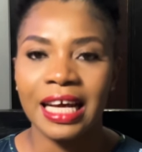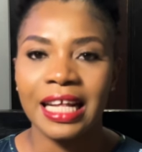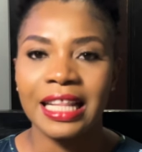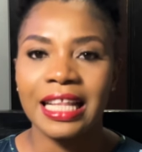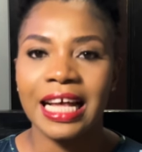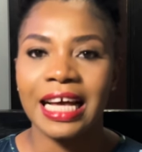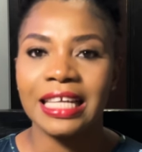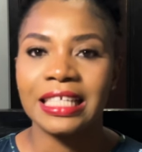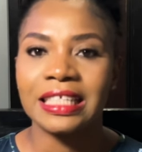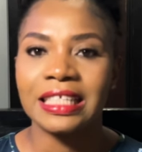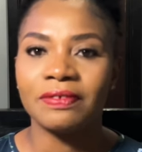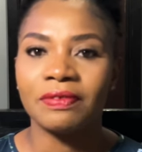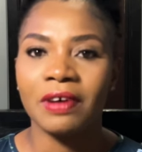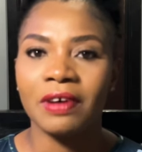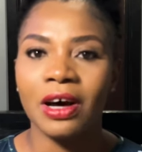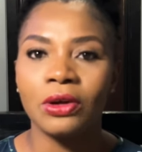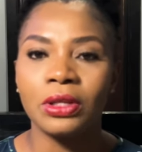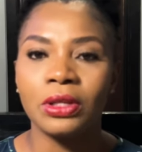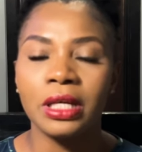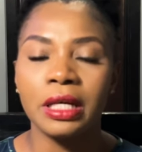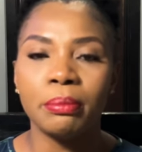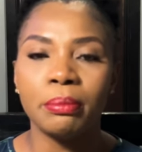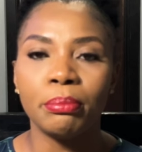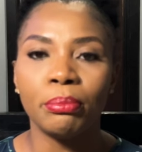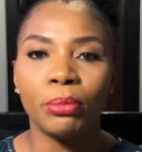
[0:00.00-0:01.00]
that is
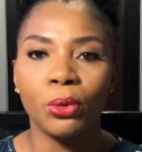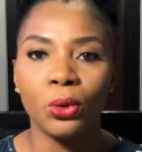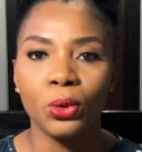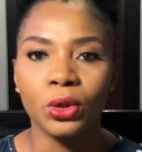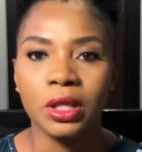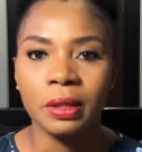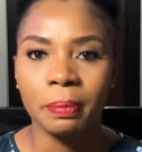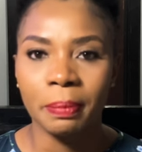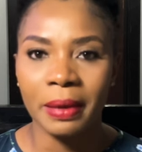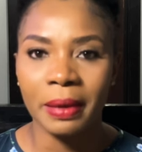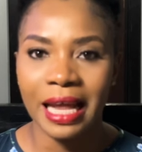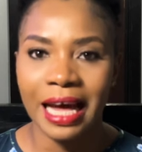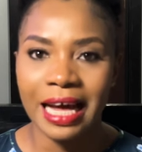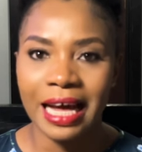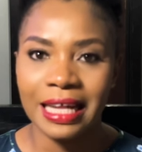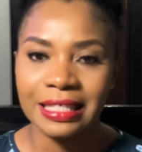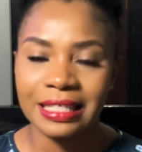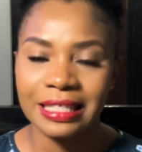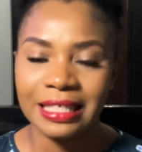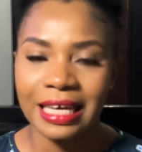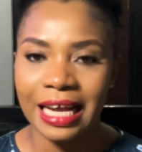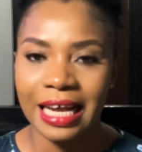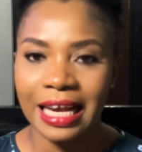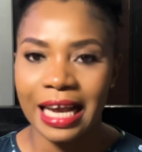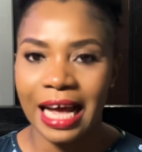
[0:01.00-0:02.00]
found in both
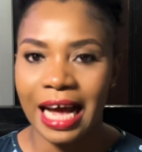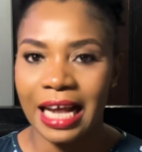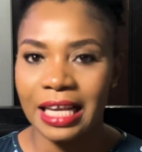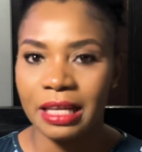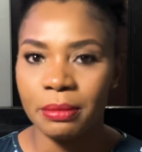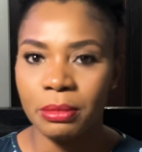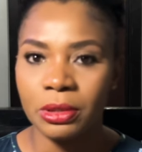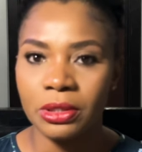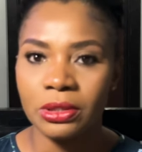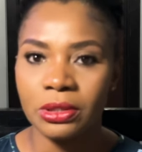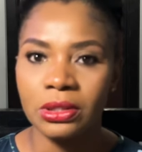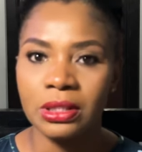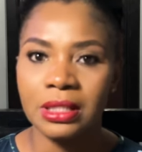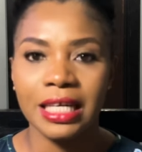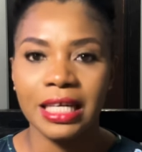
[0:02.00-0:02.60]
plants and animals.